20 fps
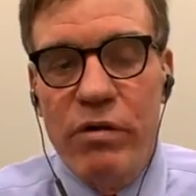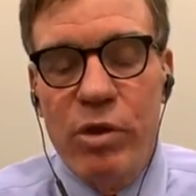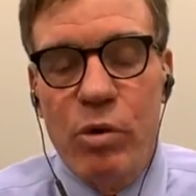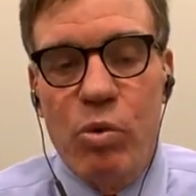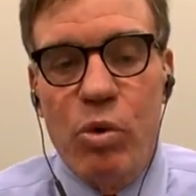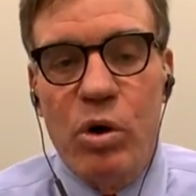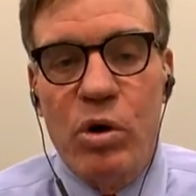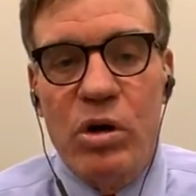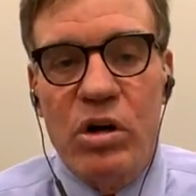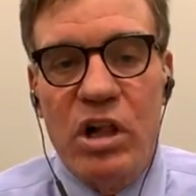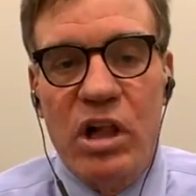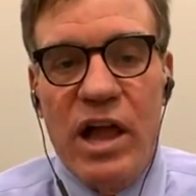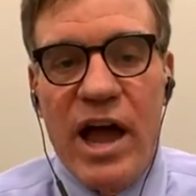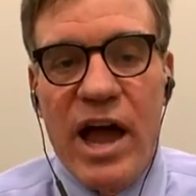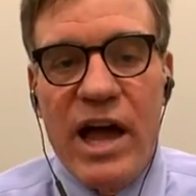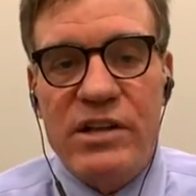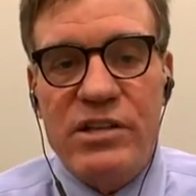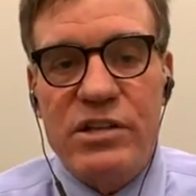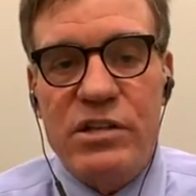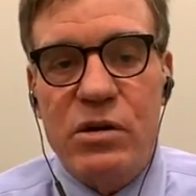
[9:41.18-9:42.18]
of the
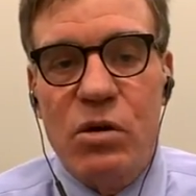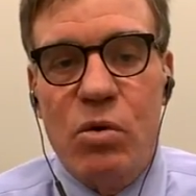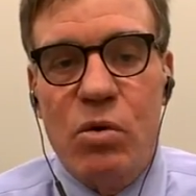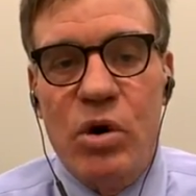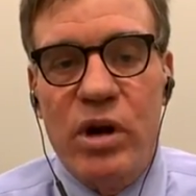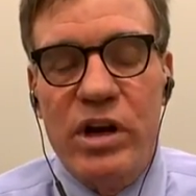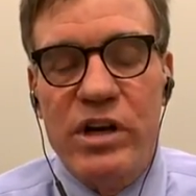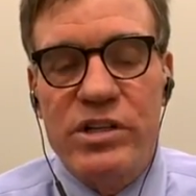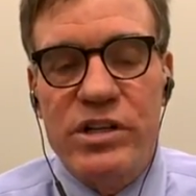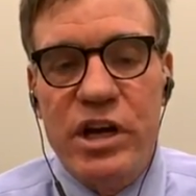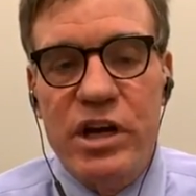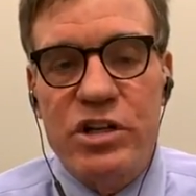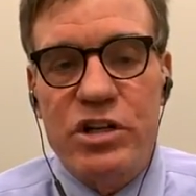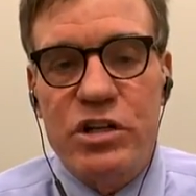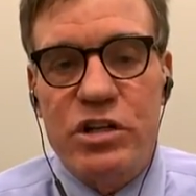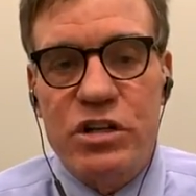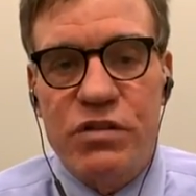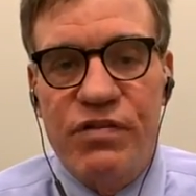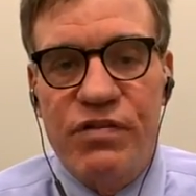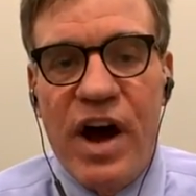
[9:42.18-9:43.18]
world-class
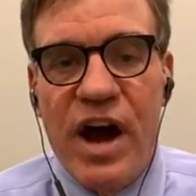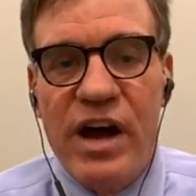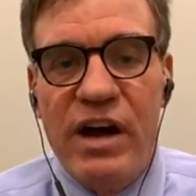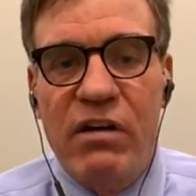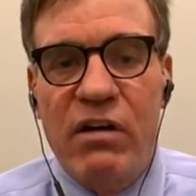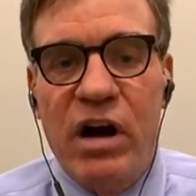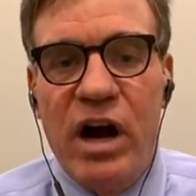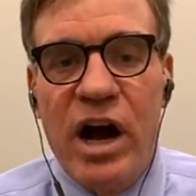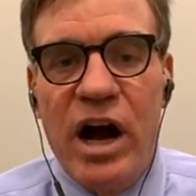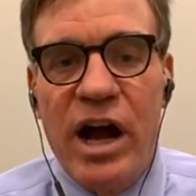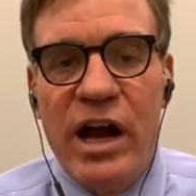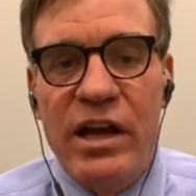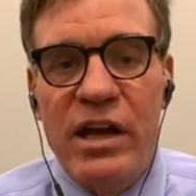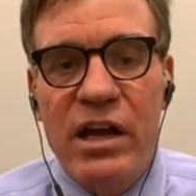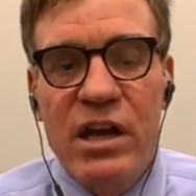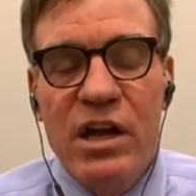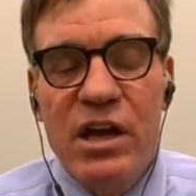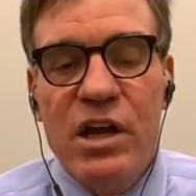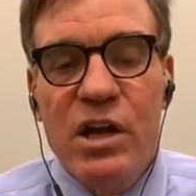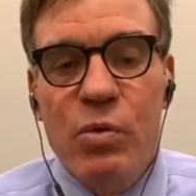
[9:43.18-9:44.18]
organizations, FireEye,